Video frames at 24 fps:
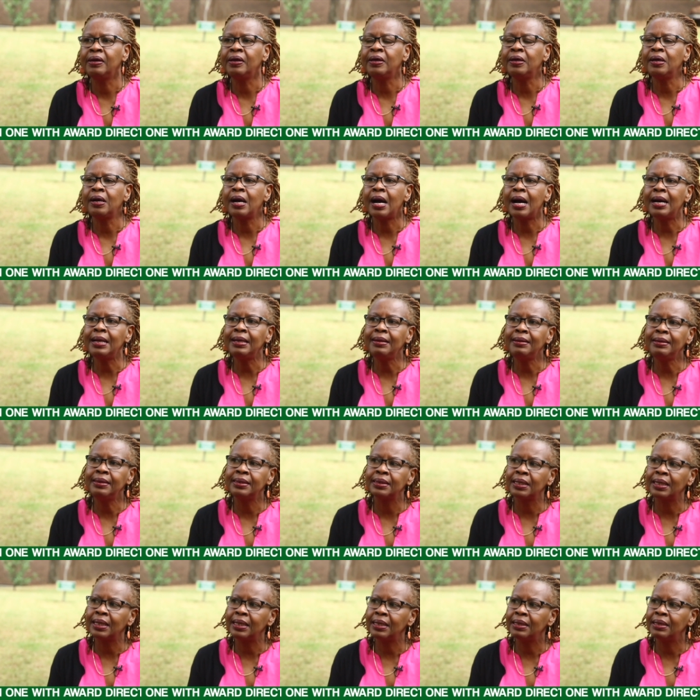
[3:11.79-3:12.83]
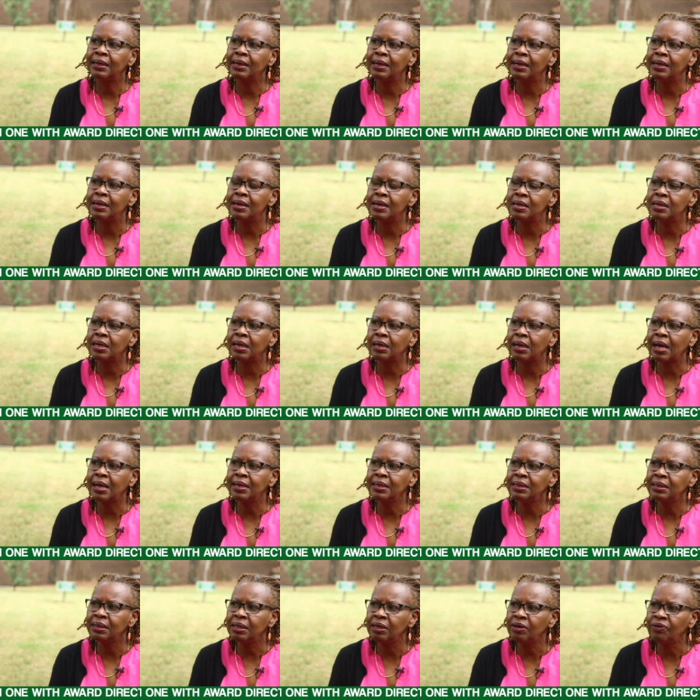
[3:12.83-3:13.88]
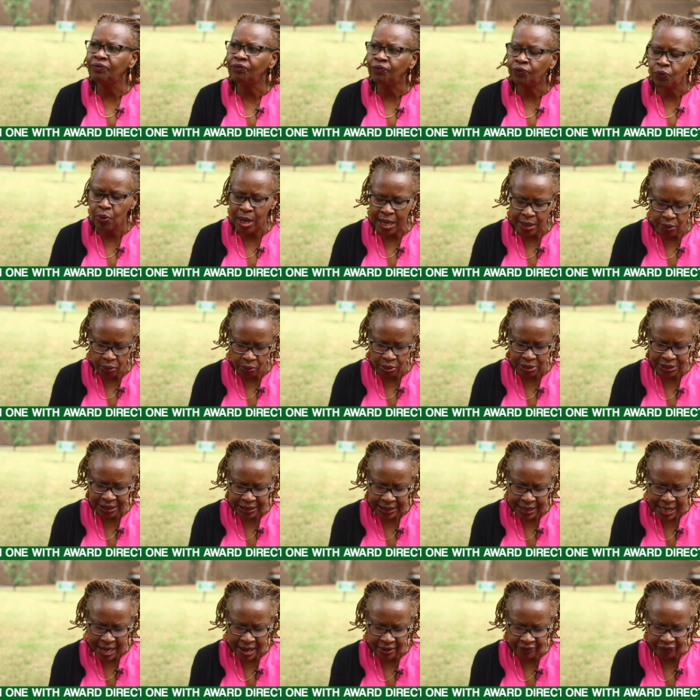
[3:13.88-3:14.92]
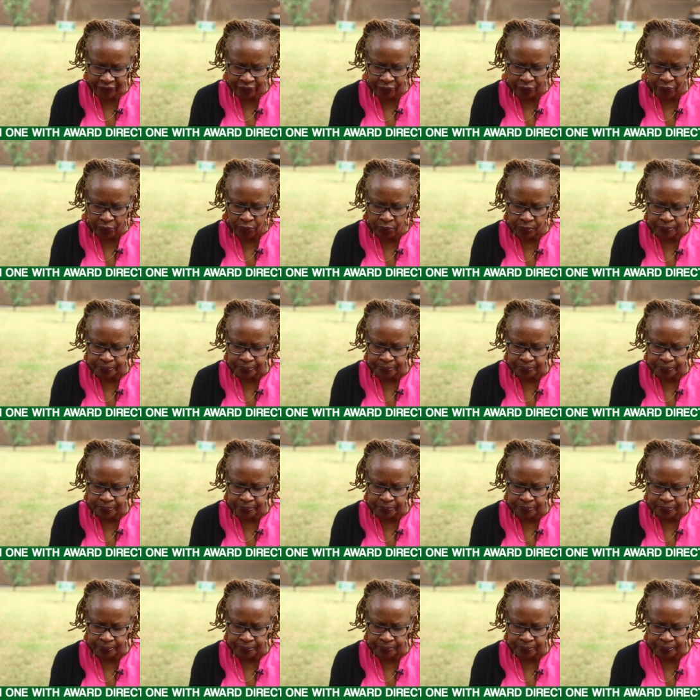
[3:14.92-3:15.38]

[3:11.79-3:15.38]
And if we are not careful,